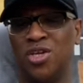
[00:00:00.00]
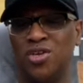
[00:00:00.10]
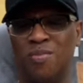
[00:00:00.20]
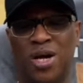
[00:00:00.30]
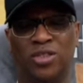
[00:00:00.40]

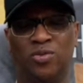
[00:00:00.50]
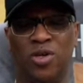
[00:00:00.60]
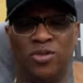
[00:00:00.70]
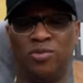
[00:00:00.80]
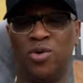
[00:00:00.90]
You might as
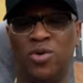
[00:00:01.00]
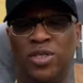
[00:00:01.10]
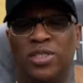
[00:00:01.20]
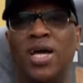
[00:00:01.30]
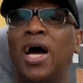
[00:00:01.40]
well throw in
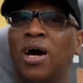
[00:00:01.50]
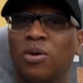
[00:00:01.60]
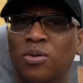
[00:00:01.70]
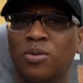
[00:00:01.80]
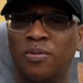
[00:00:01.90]
the towel.